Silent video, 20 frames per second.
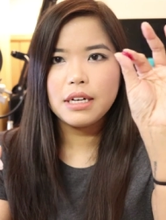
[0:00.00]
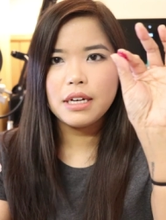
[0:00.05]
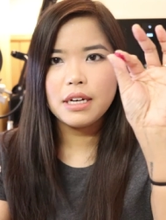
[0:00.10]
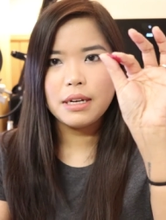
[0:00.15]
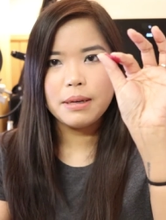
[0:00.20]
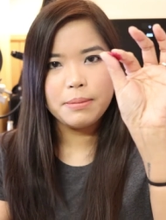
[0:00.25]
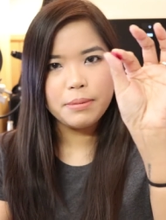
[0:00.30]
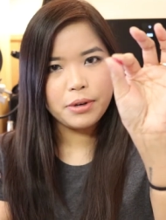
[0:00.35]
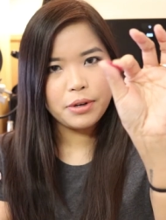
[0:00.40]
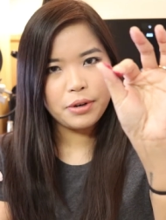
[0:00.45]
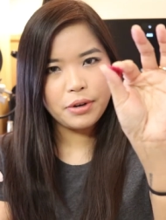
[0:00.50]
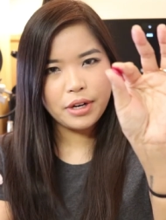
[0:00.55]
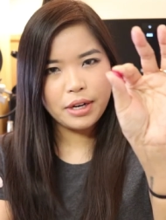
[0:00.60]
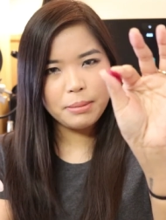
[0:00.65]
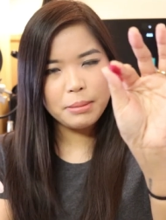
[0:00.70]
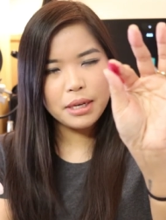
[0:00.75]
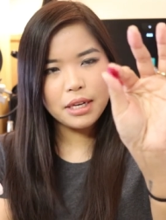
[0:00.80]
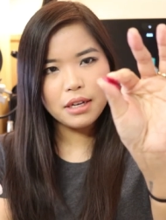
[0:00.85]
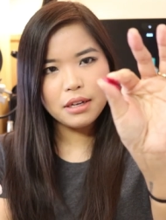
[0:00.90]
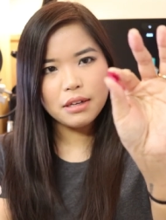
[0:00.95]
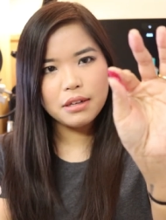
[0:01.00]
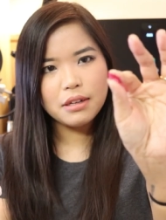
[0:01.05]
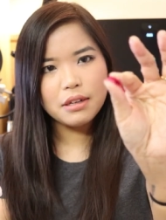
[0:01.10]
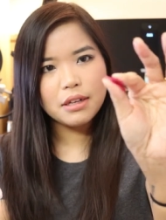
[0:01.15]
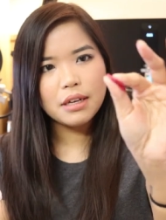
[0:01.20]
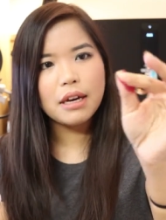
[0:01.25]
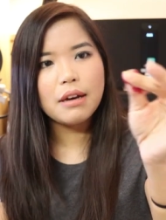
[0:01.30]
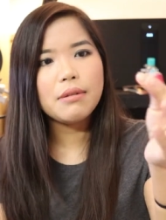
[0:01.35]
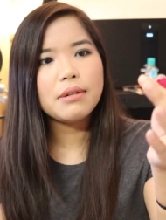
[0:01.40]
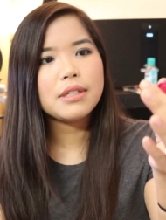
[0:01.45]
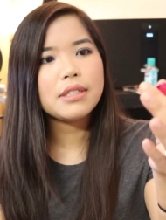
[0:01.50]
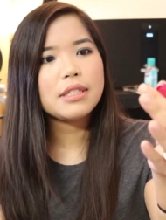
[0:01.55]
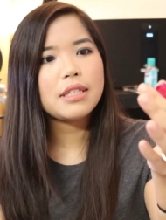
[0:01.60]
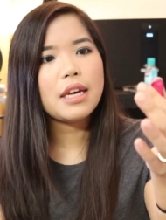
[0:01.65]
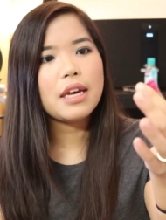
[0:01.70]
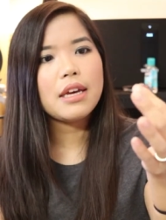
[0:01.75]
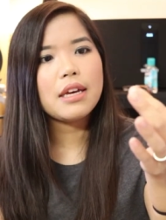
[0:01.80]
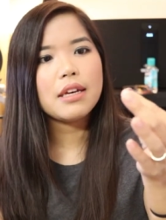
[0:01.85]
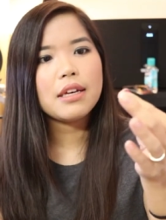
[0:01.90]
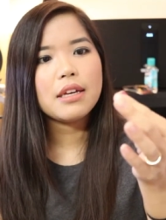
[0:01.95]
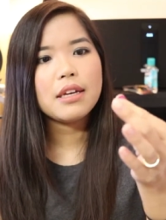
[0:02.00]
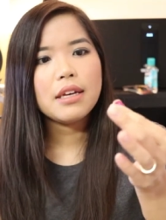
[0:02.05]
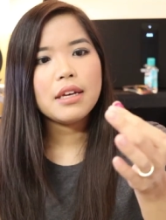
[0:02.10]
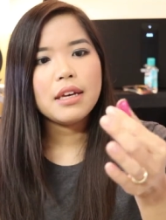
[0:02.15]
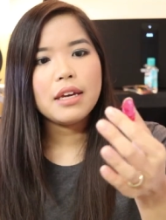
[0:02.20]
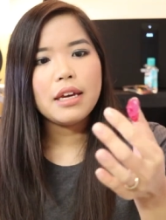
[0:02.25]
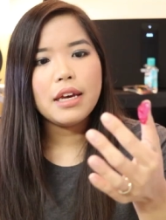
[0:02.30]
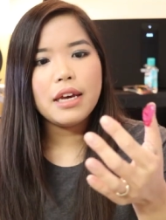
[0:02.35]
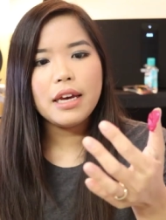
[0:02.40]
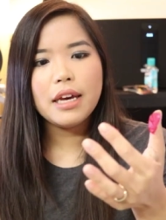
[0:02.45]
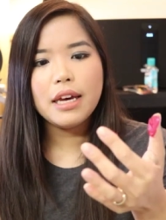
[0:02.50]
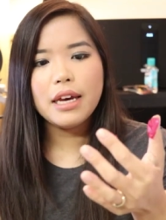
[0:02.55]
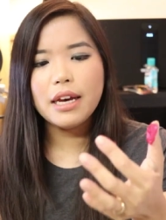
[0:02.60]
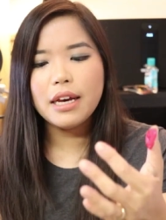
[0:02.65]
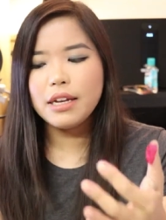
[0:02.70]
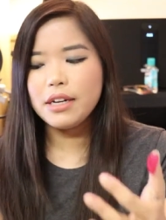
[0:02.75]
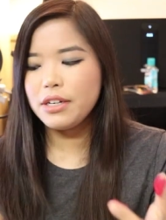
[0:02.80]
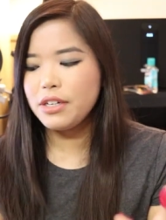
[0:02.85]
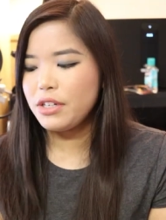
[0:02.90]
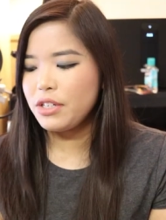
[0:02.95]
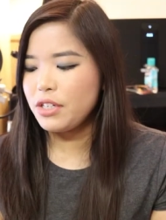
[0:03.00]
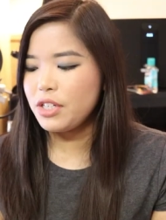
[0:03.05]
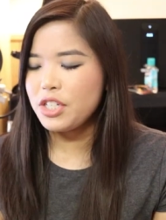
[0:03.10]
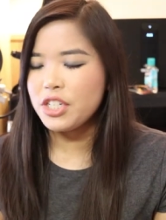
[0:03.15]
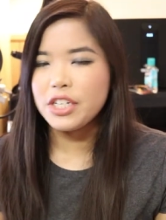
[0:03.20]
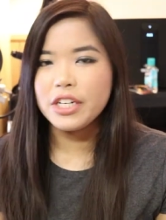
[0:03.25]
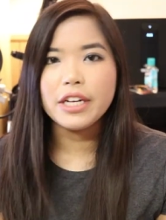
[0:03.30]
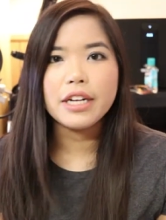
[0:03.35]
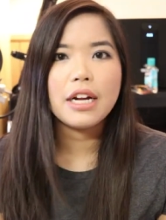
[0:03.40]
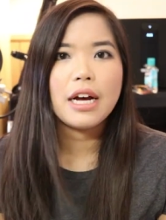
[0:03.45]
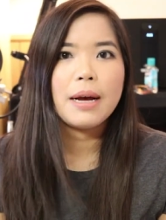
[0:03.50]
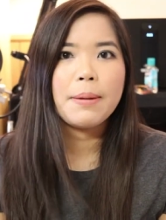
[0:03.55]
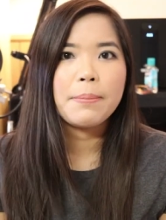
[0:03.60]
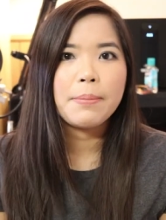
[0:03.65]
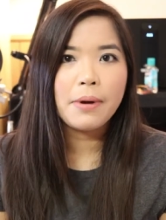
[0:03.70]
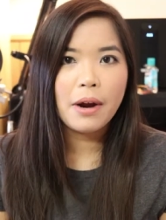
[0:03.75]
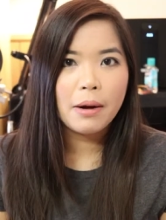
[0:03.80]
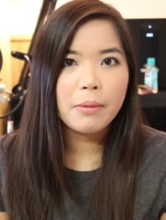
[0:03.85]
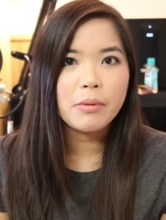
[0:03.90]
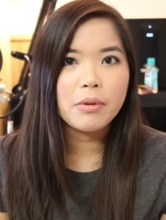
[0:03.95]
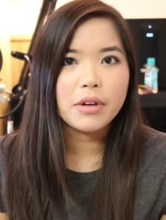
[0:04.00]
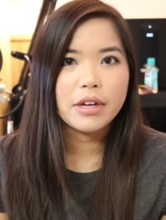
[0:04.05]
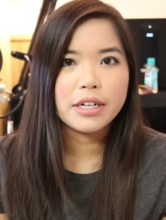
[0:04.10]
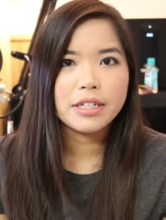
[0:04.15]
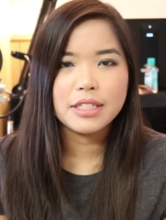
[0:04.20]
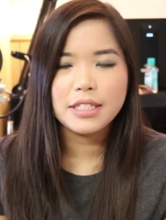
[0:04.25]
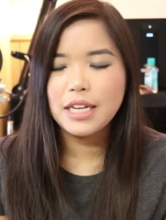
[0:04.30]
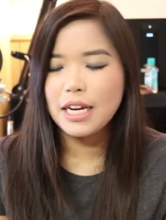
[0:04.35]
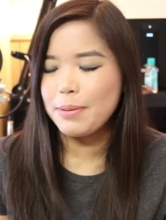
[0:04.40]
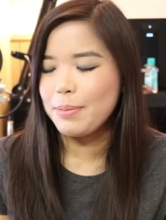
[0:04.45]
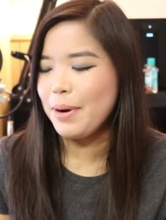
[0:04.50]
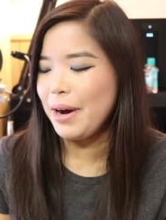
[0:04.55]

um, creamy, I would say. And shit, I'm probably going to stain